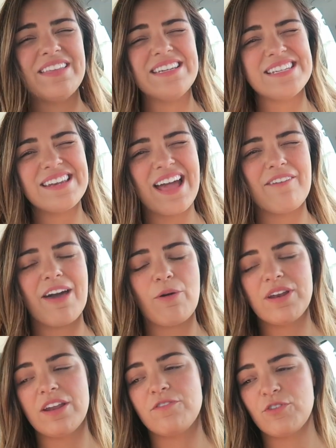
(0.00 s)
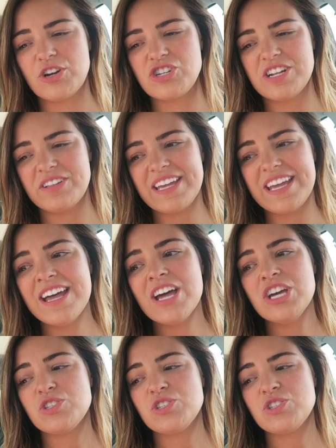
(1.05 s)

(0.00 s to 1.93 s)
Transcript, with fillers: They didn't have that one, unfortunately.